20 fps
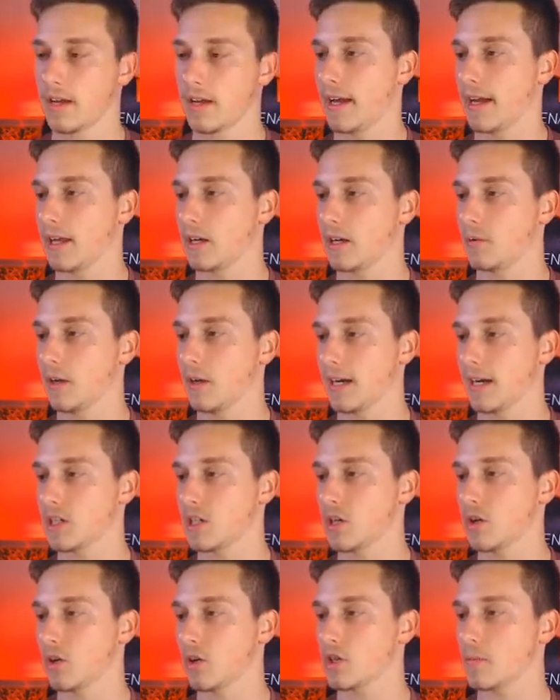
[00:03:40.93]
And we
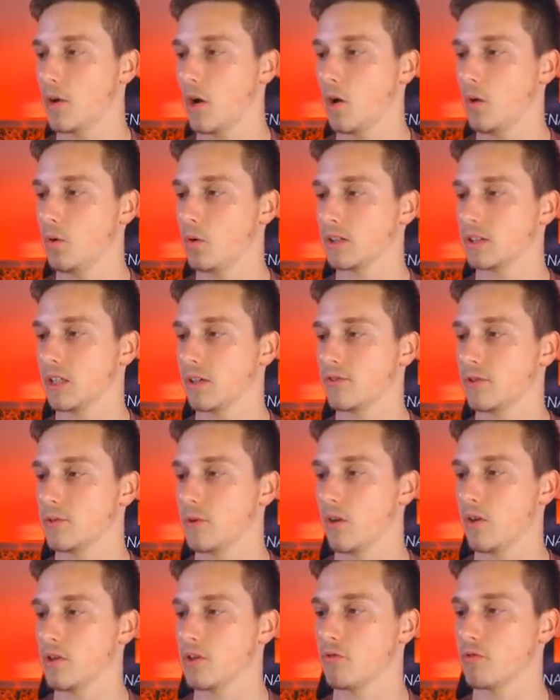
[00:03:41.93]
actually got some older stuff as
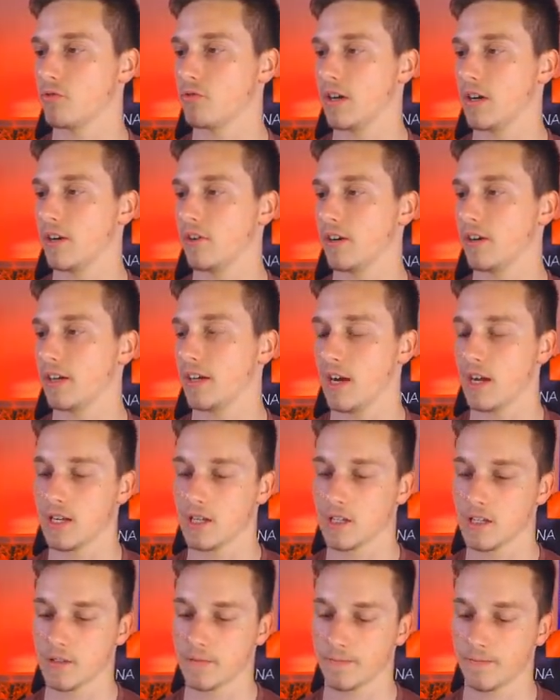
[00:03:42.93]
well. These are really, really
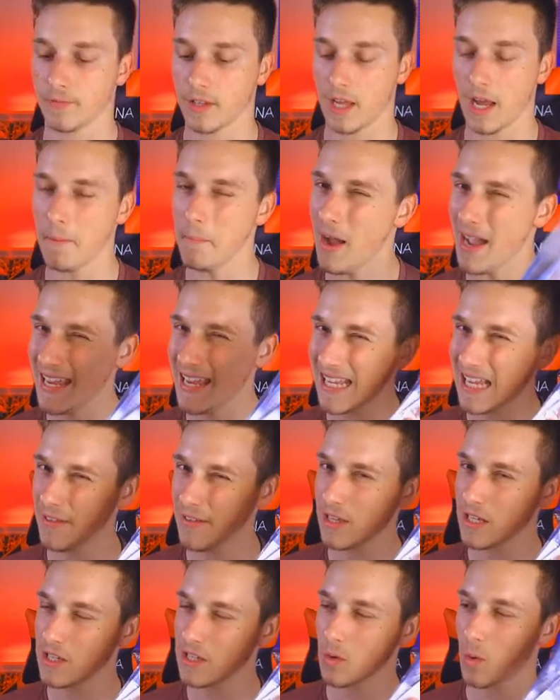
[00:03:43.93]
nice. I might give
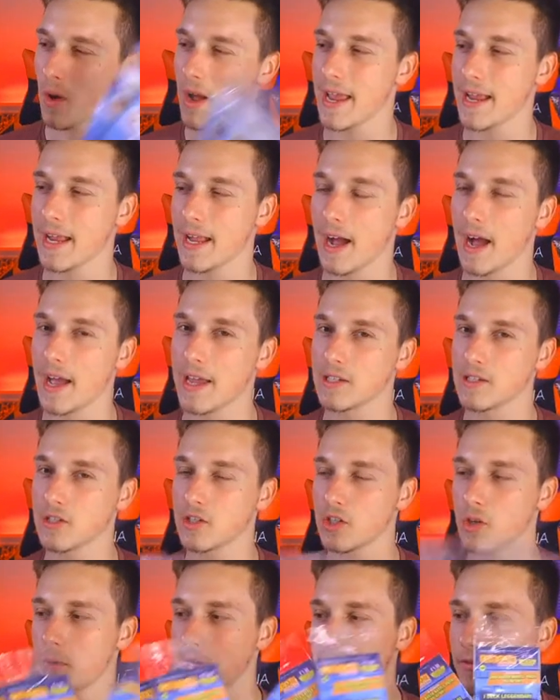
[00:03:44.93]
these away, guys.
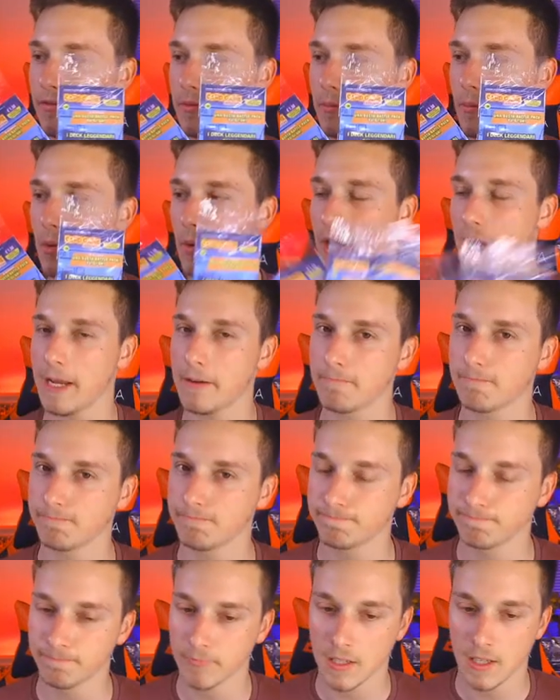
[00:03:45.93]
Should we give them away?
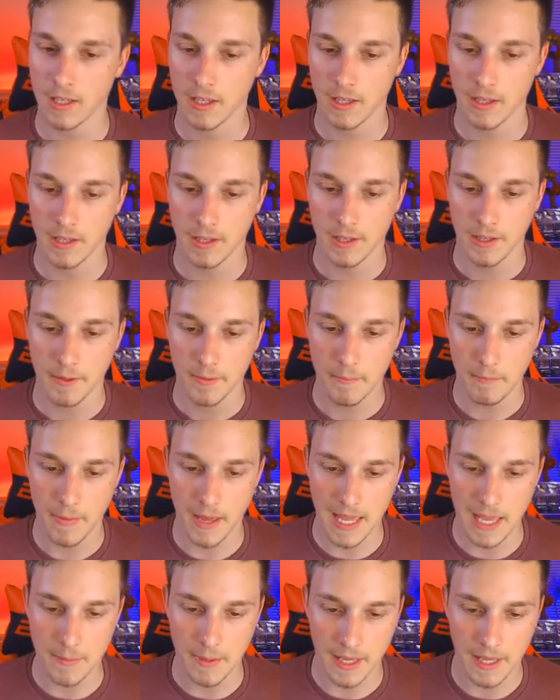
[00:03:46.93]

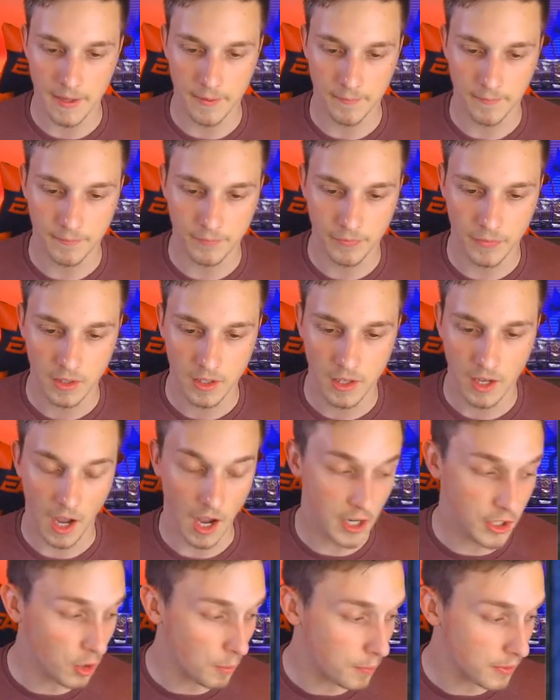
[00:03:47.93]
Maybe.
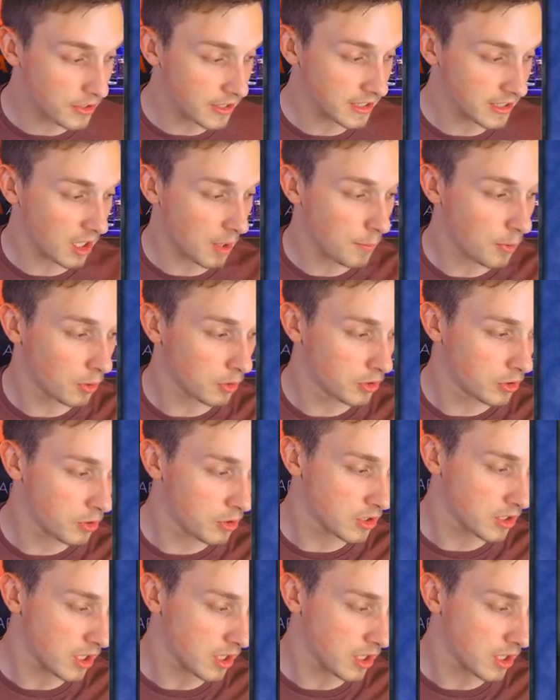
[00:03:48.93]
And your projectile pull two